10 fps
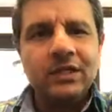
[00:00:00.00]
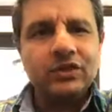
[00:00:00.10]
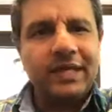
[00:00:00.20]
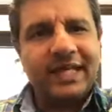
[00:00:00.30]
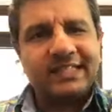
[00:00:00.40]

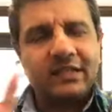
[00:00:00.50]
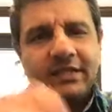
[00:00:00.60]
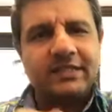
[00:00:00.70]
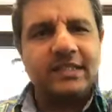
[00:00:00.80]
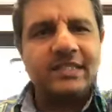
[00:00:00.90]
so
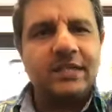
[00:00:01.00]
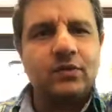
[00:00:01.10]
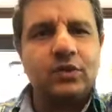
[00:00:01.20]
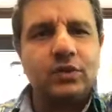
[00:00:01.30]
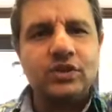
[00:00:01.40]
acceleration is
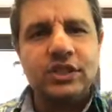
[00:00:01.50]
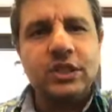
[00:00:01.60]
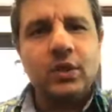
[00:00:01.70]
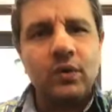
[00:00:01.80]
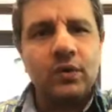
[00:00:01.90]
equal to
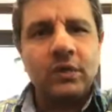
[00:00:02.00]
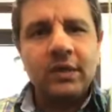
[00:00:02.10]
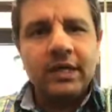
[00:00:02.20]
zero,